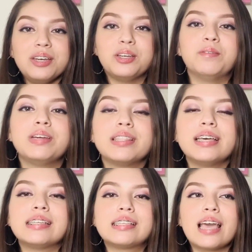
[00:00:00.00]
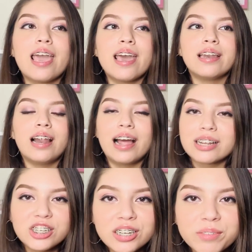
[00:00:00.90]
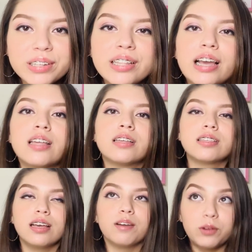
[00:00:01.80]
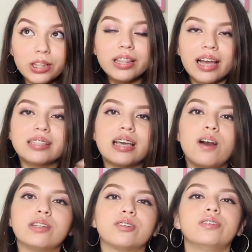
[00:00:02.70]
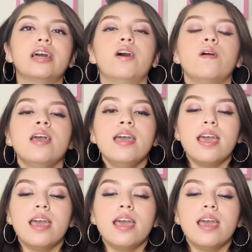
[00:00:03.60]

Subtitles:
doing this, and I actually really liked how it turned out.